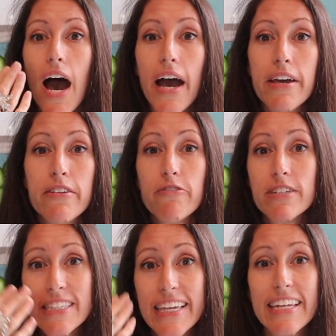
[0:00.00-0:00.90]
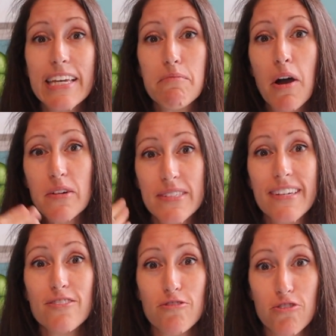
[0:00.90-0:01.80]
I was getting
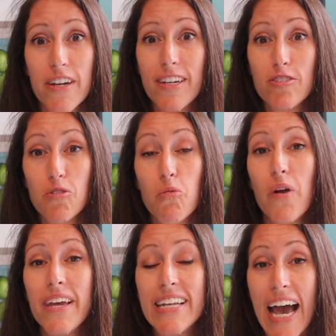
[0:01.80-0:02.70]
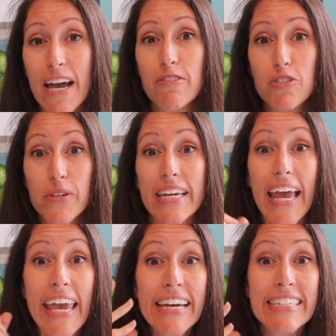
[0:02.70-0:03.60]
post-nasal drainage when I was doing
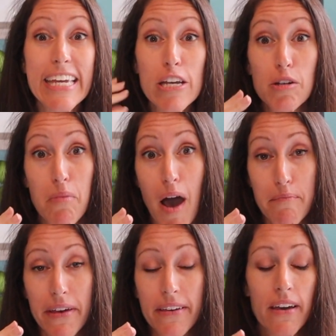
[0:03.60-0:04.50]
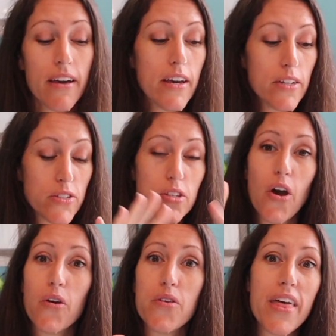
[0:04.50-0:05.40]
it and ear popping.
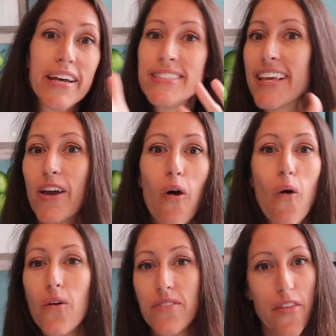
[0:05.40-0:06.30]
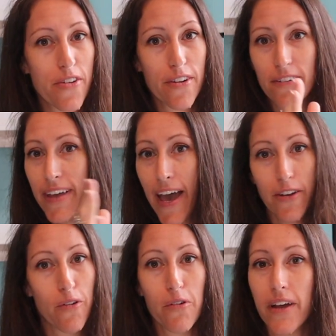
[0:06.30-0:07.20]
So that's like a whole nother
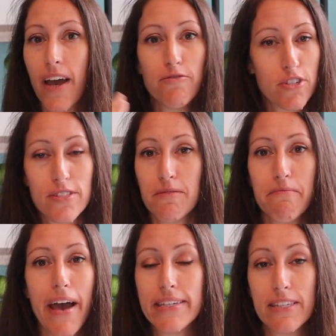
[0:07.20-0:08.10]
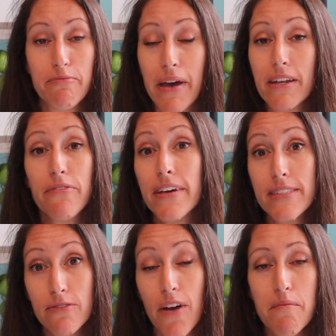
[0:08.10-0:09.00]
category of just massive
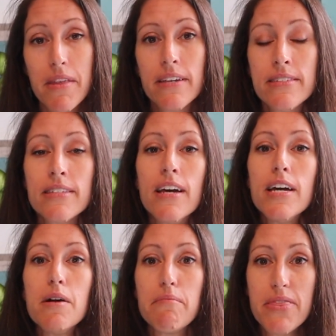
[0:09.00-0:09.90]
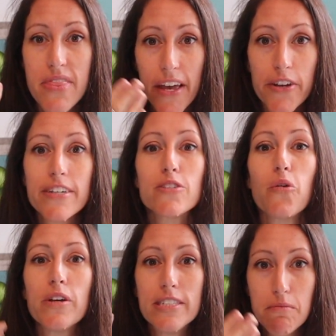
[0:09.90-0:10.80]
benefits from this, but there is
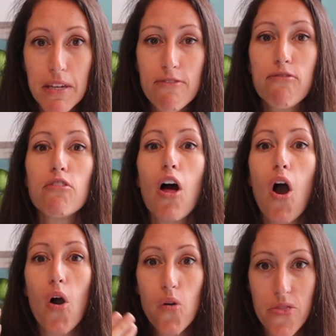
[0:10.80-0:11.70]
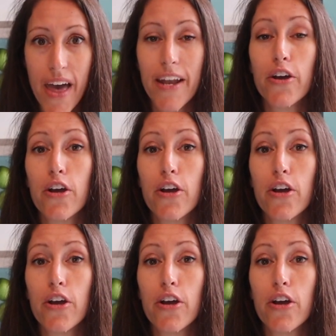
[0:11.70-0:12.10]
going to be flow that